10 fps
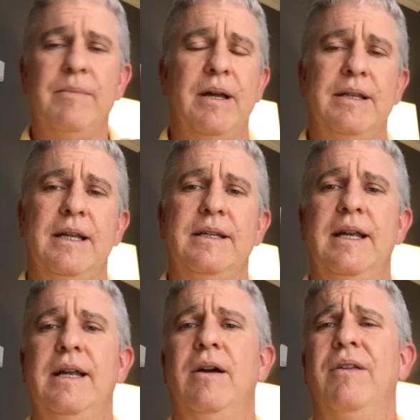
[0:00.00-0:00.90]
about that
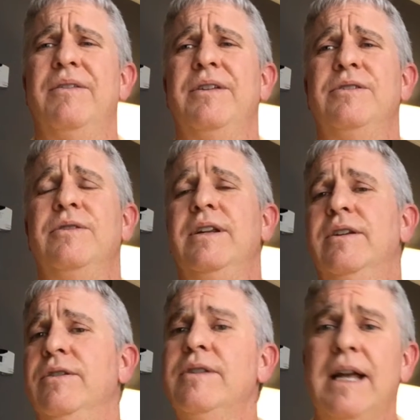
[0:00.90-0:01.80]
day, all the things you need to
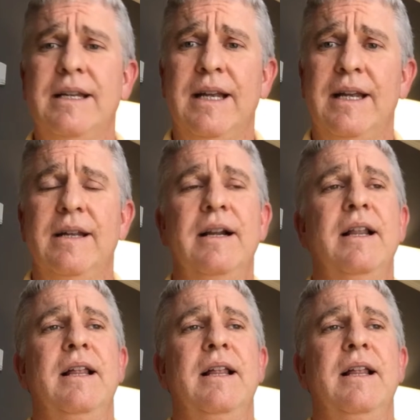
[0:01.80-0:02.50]
do that day.